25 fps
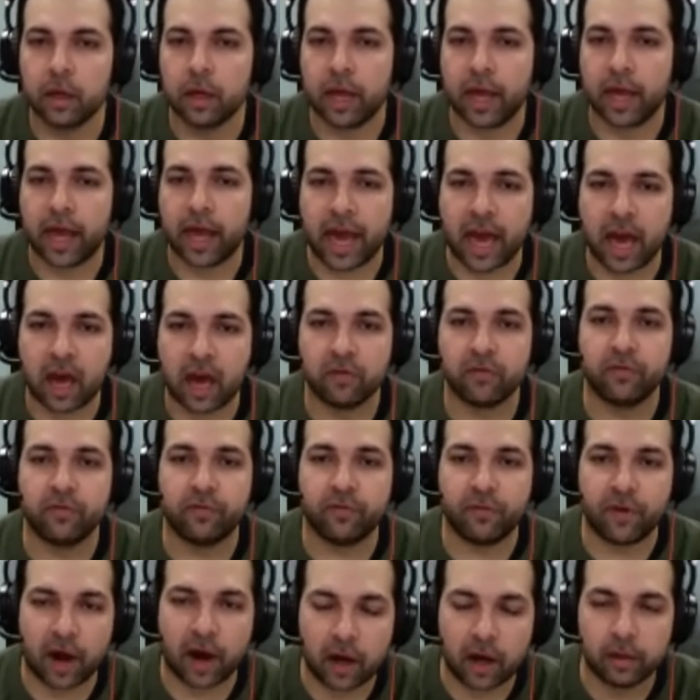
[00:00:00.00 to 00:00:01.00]
Have
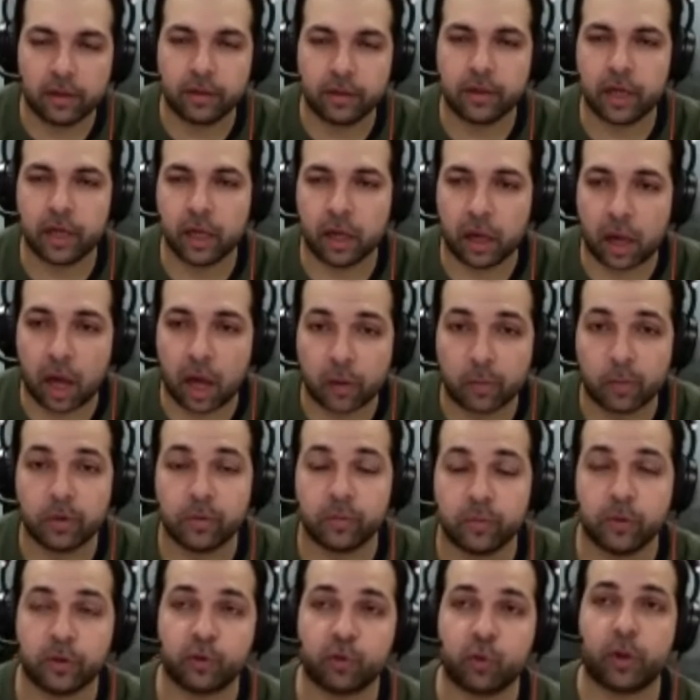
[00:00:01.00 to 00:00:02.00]
violent alignment
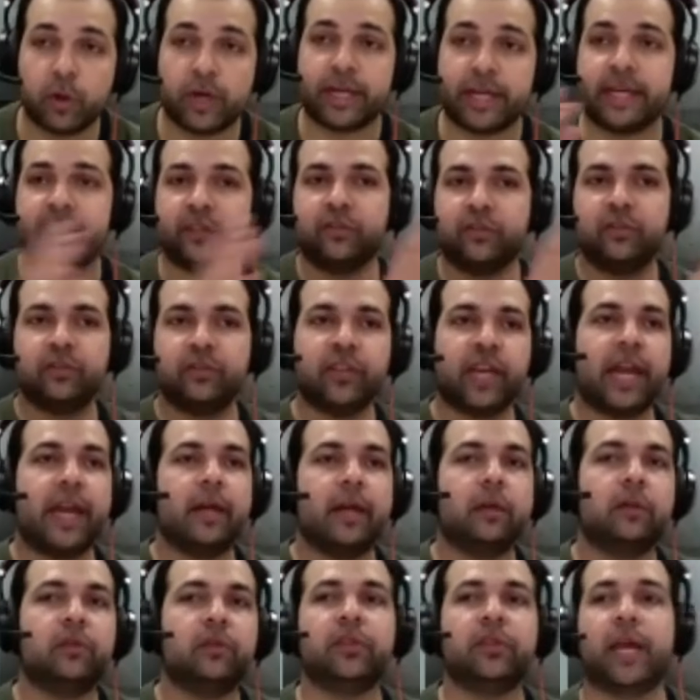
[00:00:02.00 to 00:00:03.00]
between
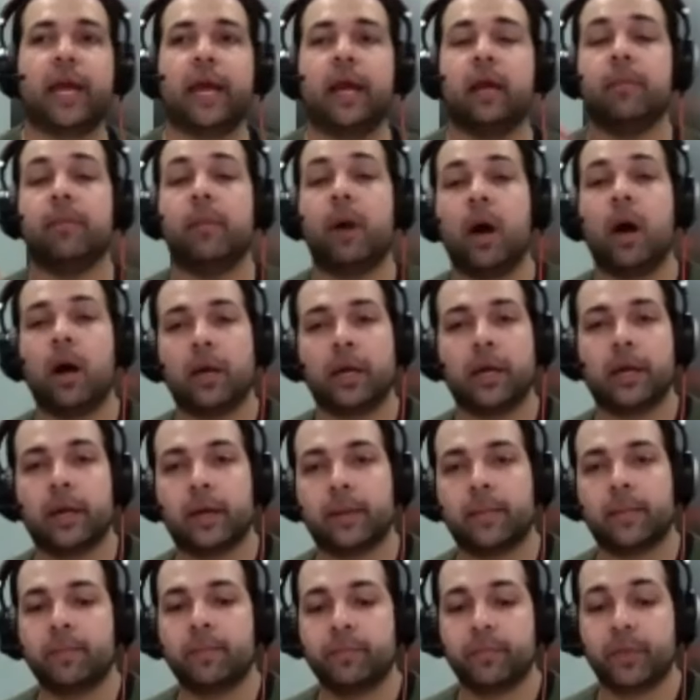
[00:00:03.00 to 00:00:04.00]
sales and marketing,
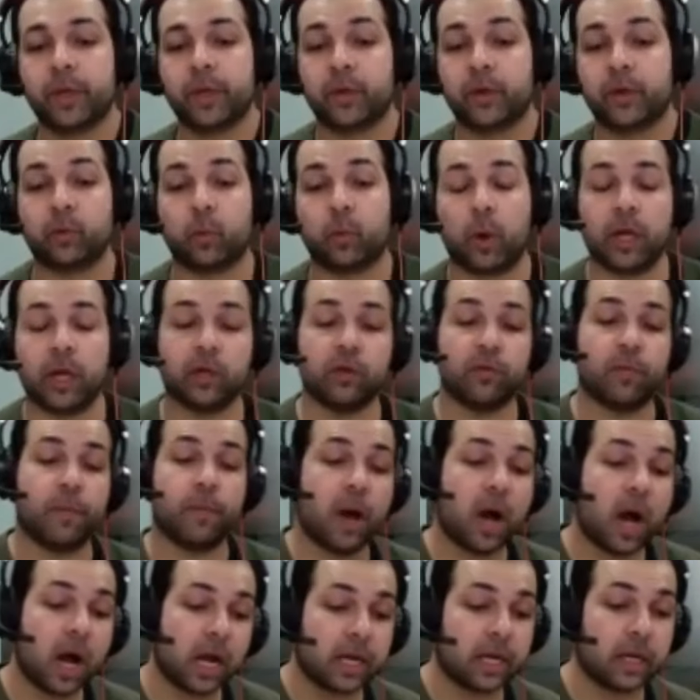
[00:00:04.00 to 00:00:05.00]
because the way you
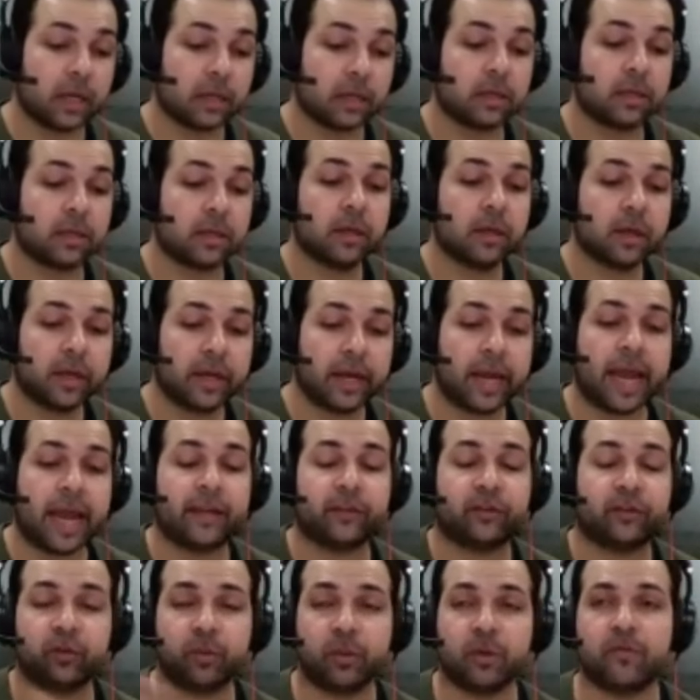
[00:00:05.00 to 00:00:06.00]
market
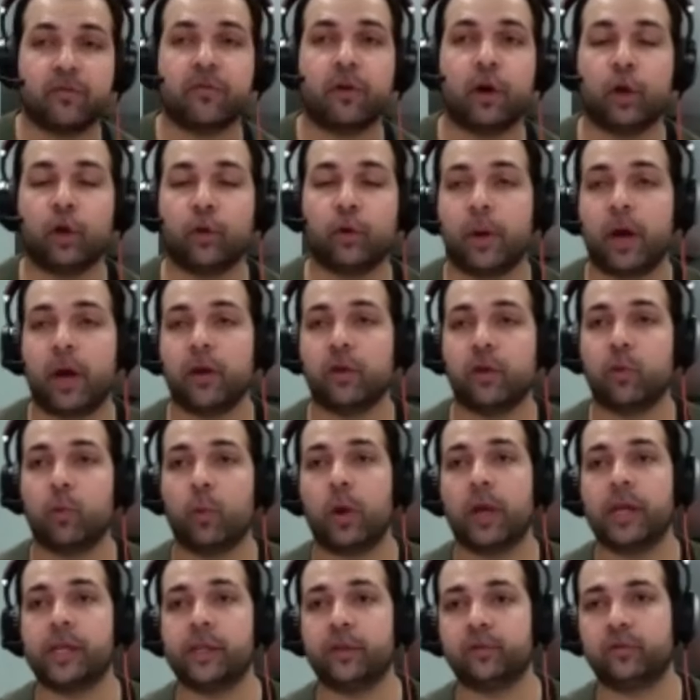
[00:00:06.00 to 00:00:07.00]
has to be followed by the
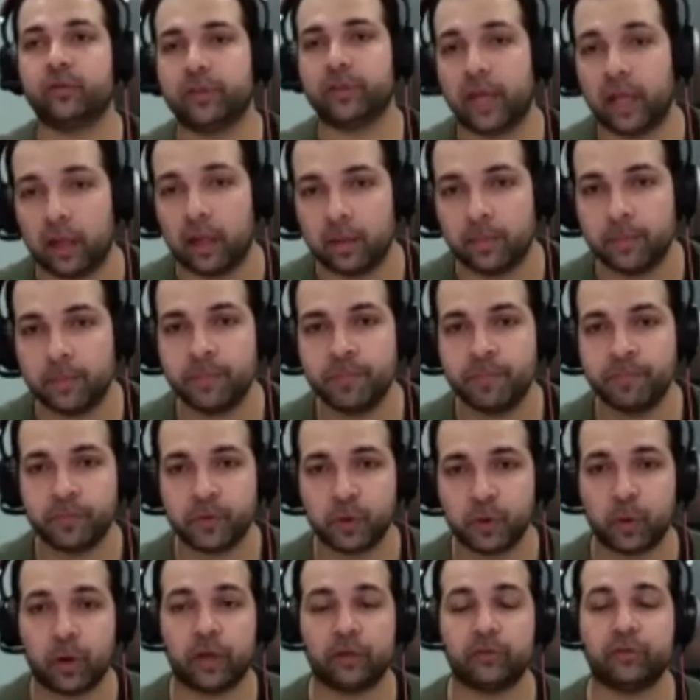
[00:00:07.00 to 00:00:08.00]
way you sell,
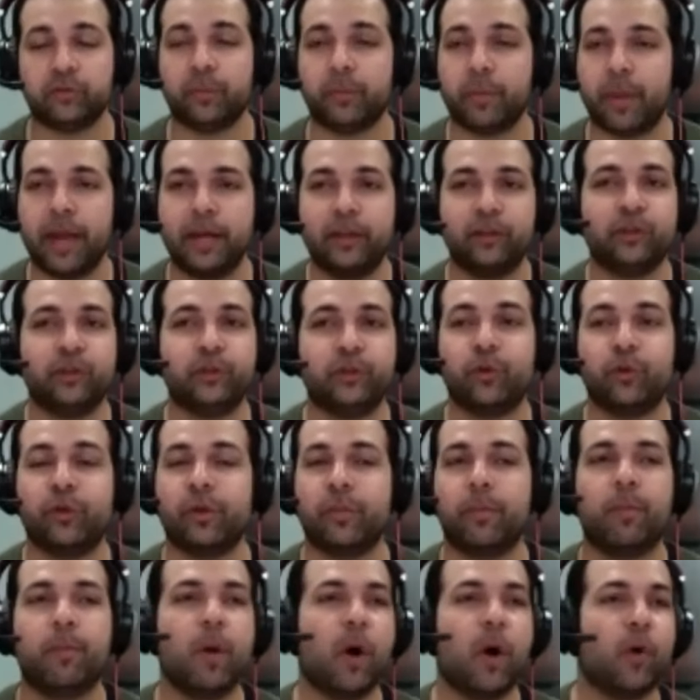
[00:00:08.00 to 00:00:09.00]
right? So make sure they're
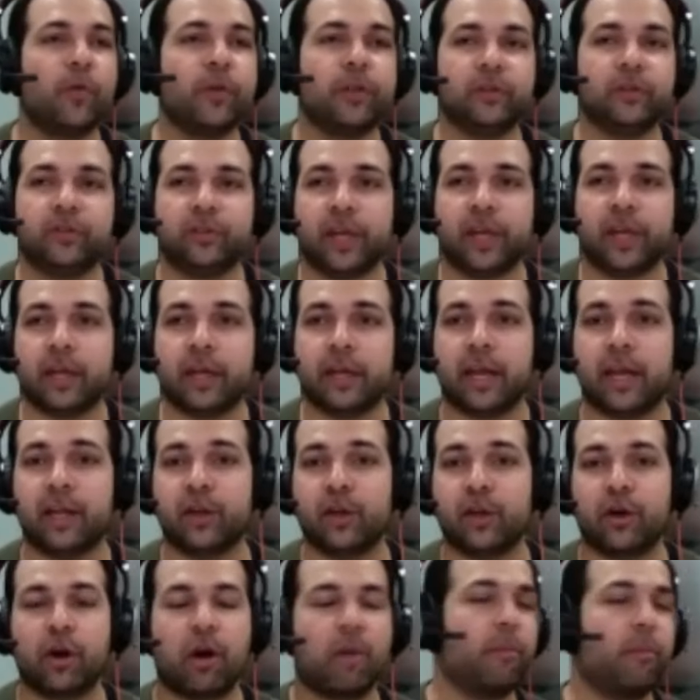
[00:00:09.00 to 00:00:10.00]
both in sync and
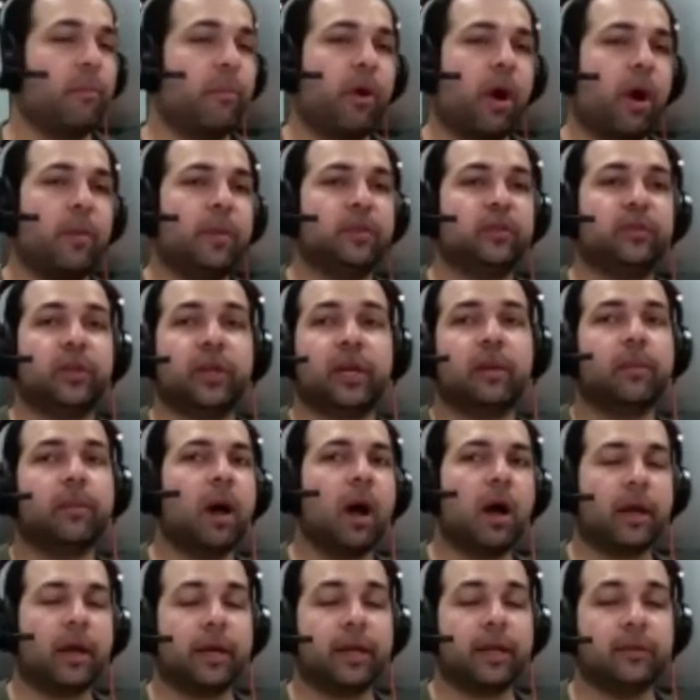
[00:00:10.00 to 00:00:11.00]
you're not promising and
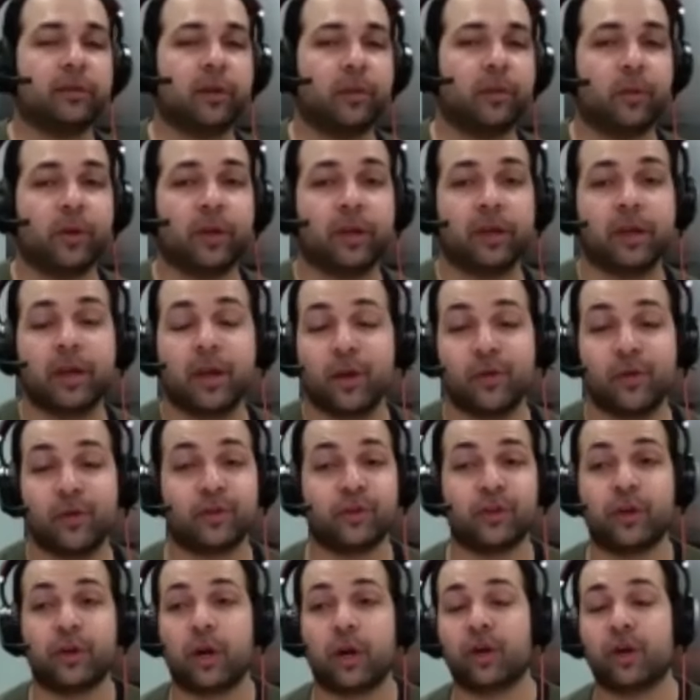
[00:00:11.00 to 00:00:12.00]
marketing something that
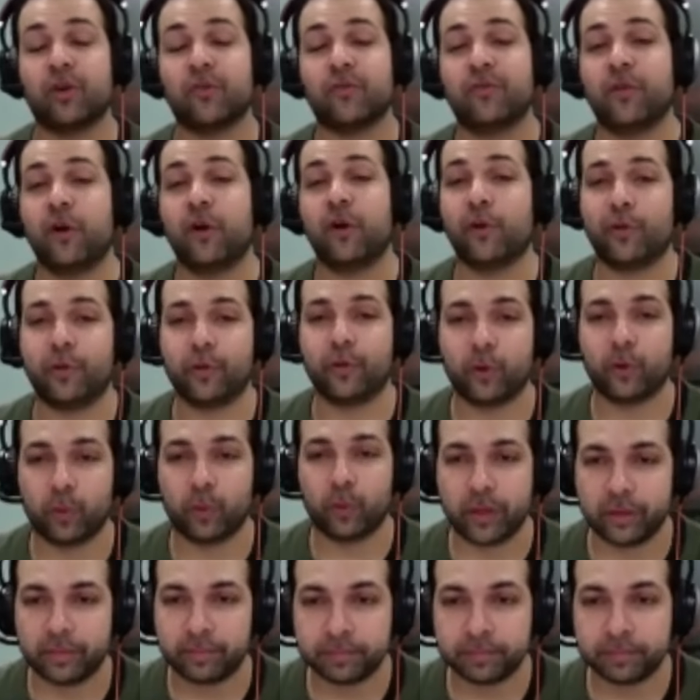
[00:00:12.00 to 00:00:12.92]
you're not going to follow through with.